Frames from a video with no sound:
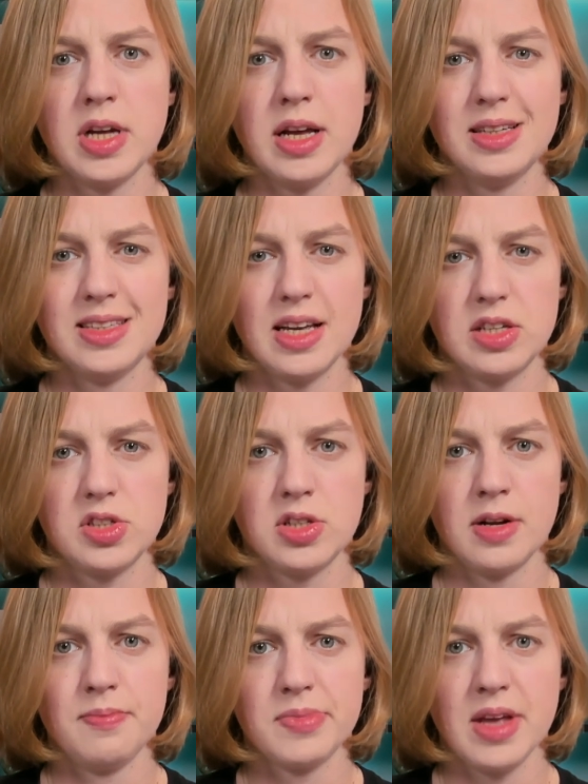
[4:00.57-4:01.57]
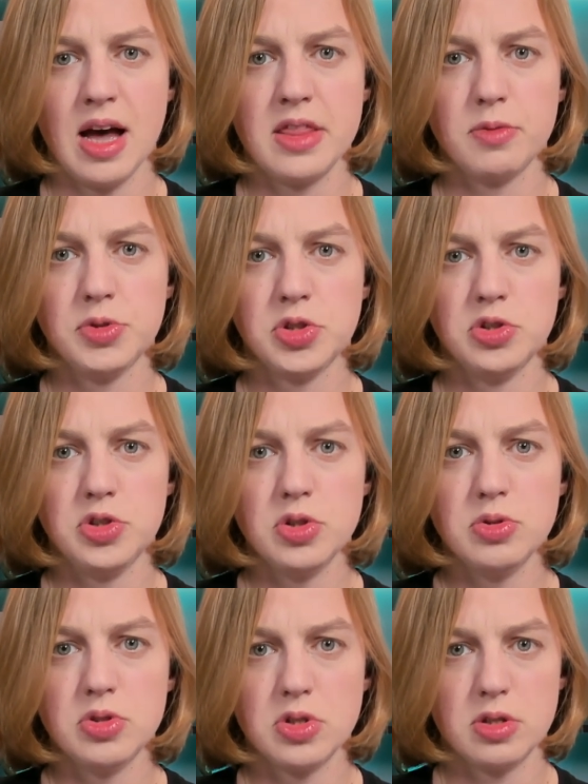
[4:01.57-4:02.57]
exist, and that we should
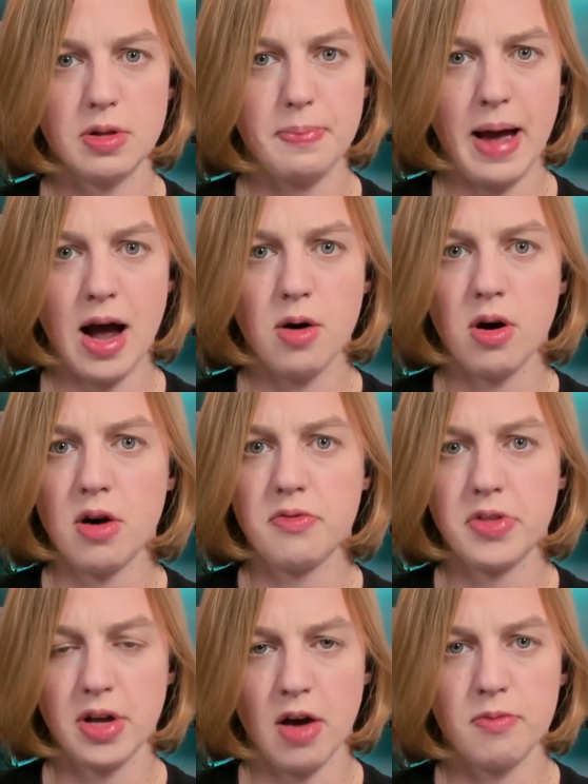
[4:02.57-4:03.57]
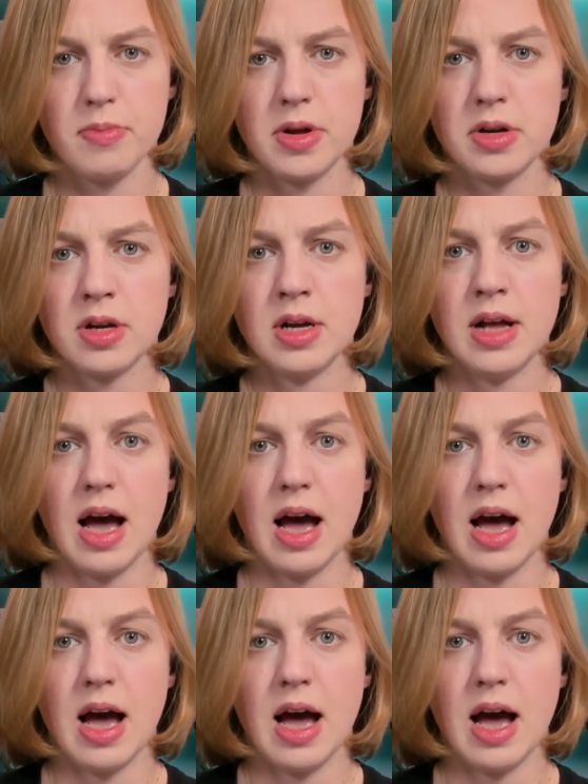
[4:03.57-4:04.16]
use the power of the government